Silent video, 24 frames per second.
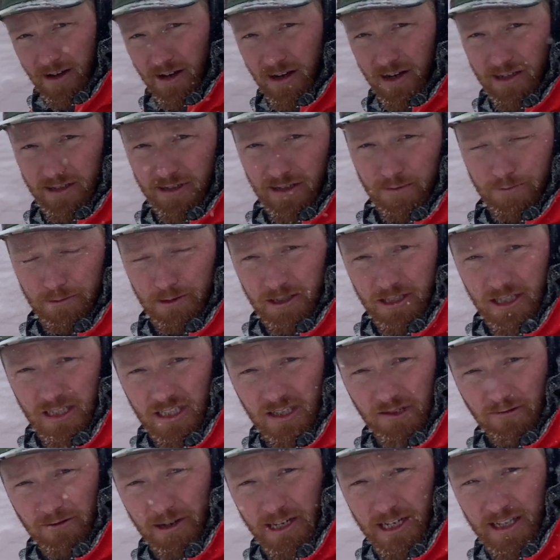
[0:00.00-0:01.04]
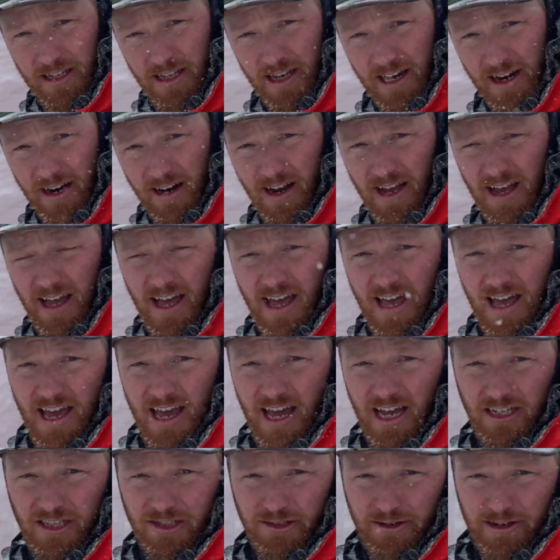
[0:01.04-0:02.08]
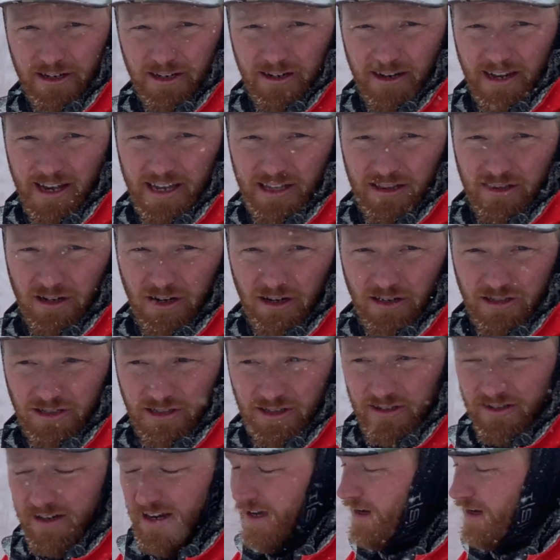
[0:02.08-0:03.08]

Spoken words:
onto the persistent weak layer and trigger a larger,